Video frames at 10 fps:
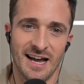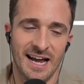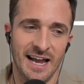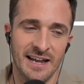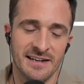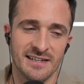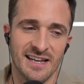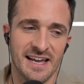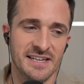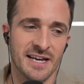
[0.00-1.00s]
And,
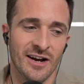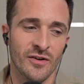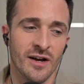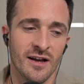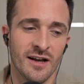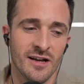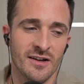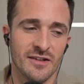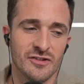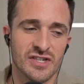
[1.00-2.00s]
you know,
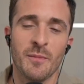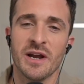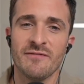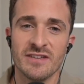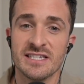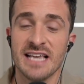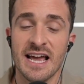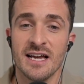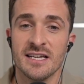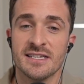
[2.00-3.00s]
Someone even
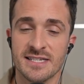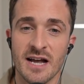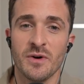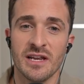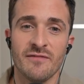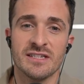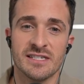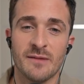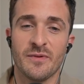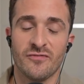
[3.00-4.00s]
said, someone even
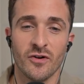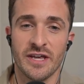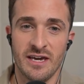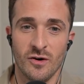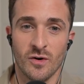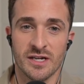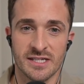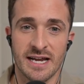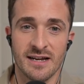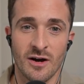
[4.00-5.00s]
said before the hill,
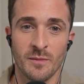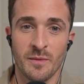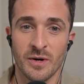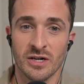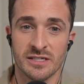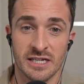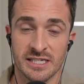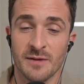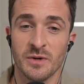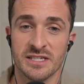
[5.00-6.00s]
because they know I'm a boxer,
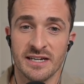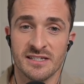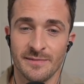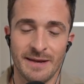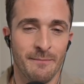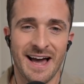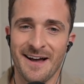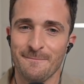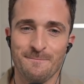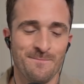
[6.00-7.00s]
someone said to me,
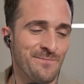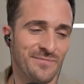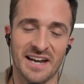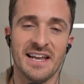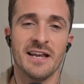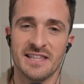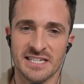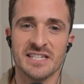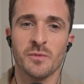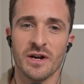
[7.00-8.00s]
Matt, and he,
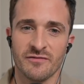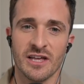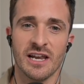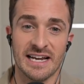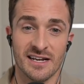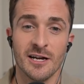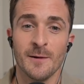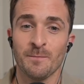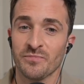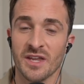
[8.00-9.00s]
this is one of the like
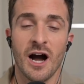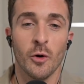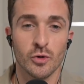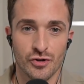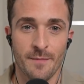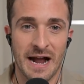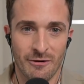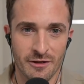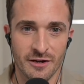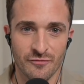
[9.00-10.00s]
ultra
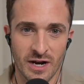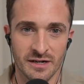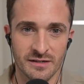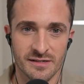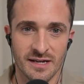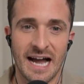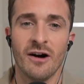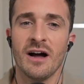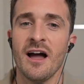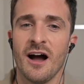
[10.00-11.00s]
marathon runners.
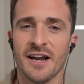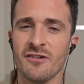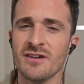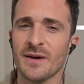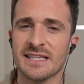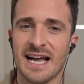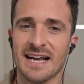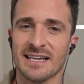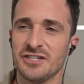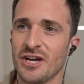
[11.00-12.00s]
How, I don't know
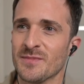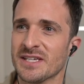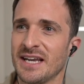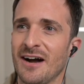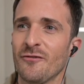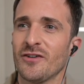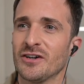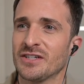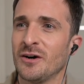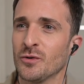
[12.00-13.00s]
exactly, Jameson, how
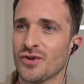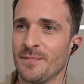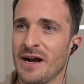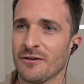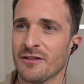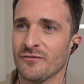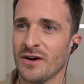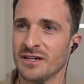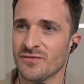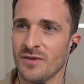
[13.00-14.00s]
far do ultra marathon
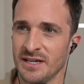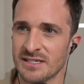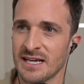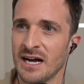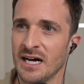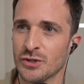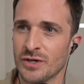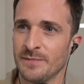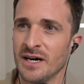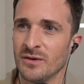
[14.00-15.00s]
runners run? It's like a
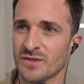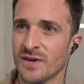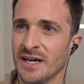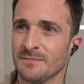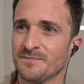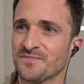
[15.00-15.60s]
hundred miles, right?